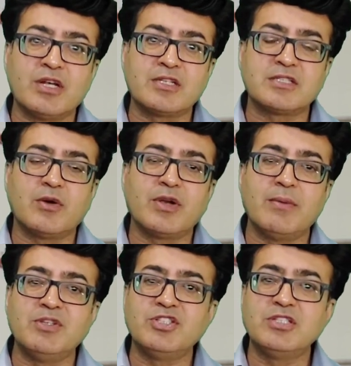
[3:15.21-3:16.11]
ultrasound
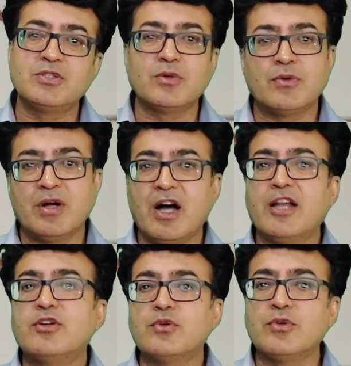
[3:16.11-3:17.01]
imaging so
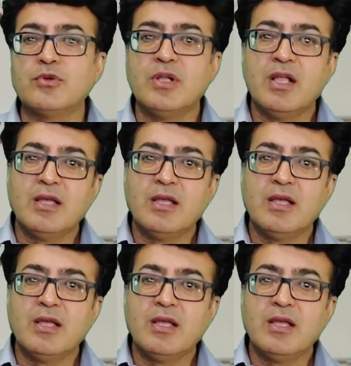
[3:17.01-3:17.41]
hydro